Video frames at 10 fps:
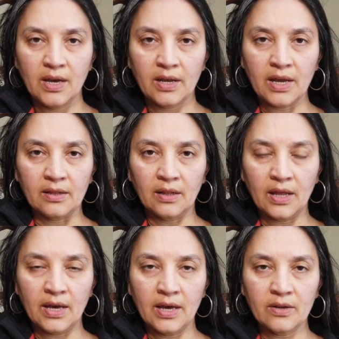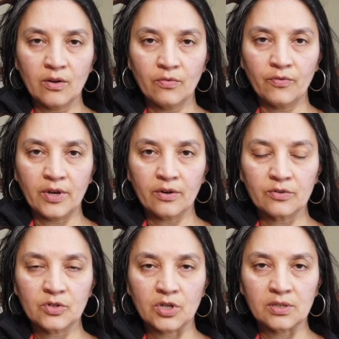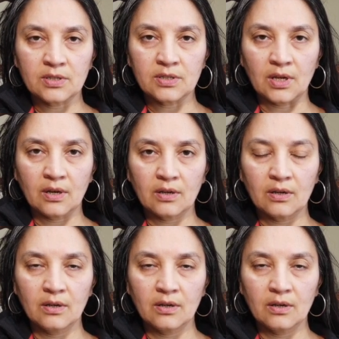And again, let your fingers just sink.